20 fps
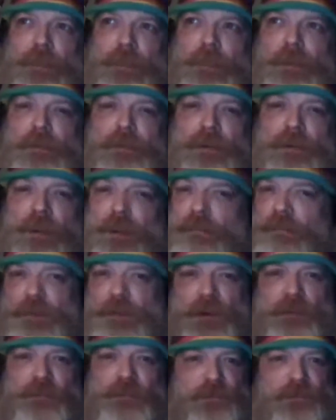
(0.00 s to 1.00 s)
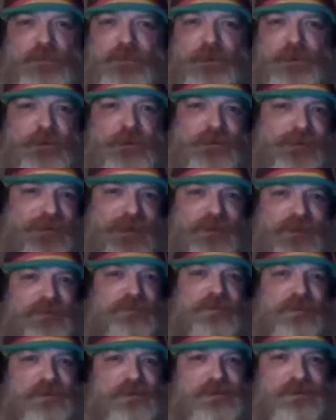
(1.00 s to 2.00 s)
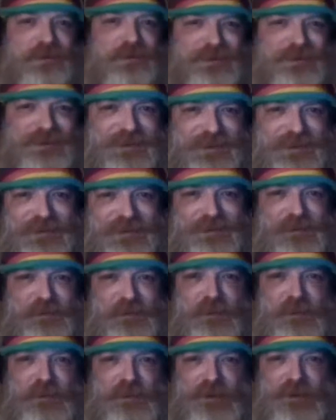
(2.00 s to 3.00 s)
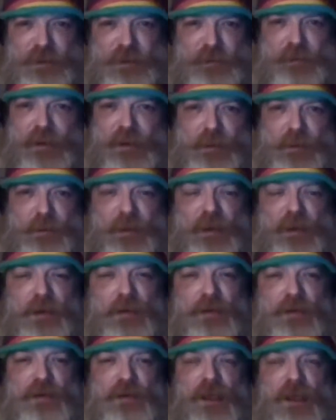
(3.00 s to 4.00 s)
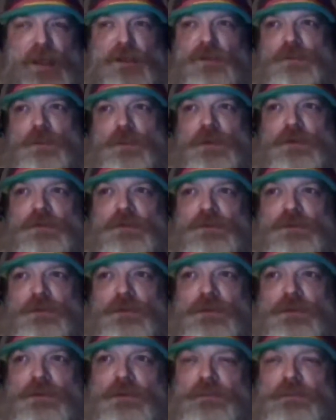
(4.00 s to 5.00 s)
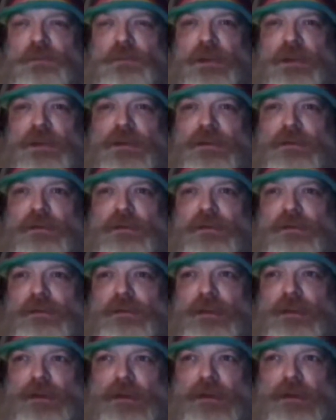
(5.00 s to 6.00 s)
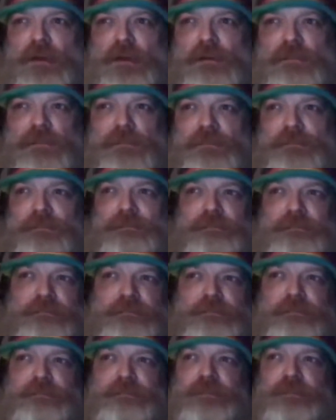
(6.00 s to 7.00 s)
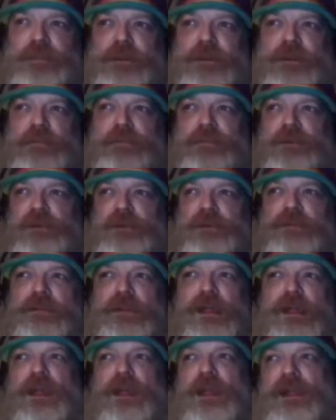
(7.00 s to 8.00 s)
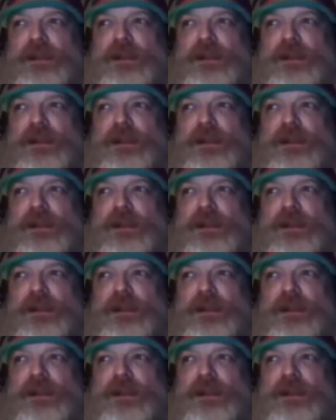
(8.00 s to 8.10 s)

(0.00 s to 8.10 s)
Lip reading: I'm still an atheist in many aspects, and but dying,